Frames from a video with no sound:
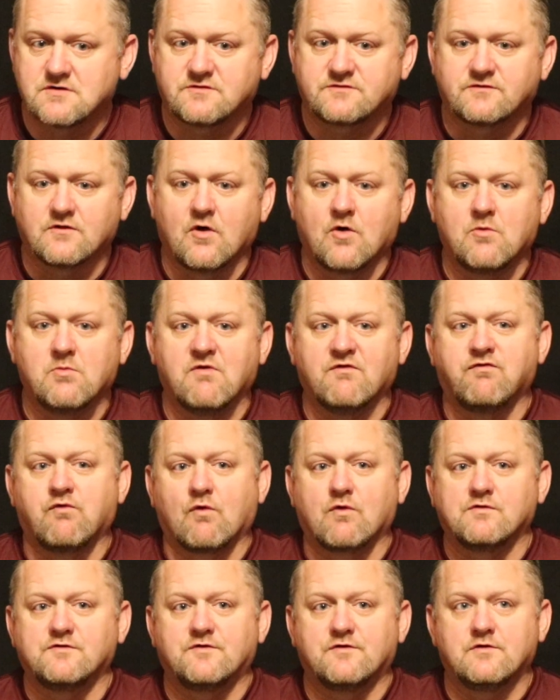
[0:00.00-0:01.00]
So
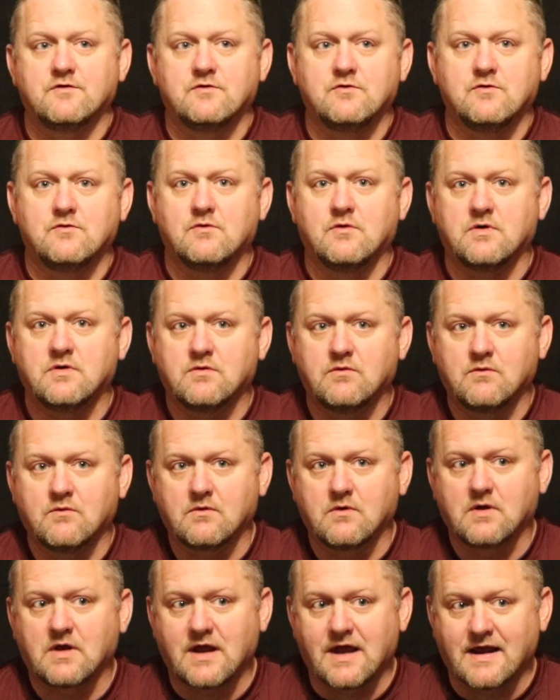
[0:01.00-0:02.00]
before Drew
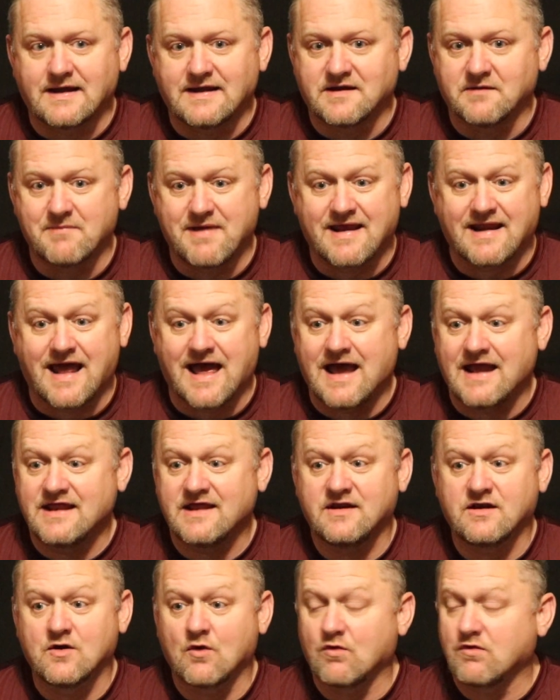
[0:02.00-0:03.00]
got into band, I
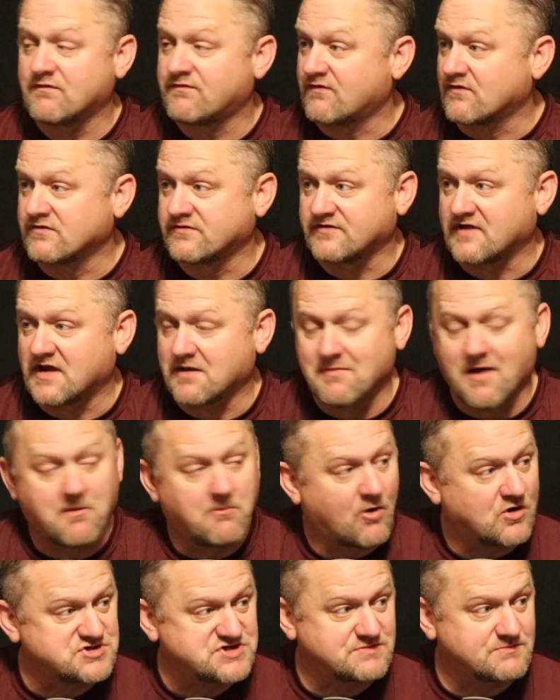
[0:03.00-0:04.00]
didn't know the first thing about
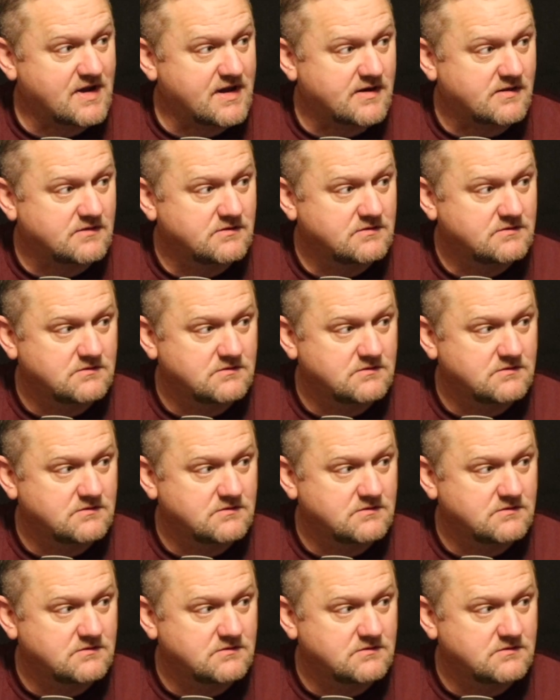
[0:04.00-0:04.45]
marching band.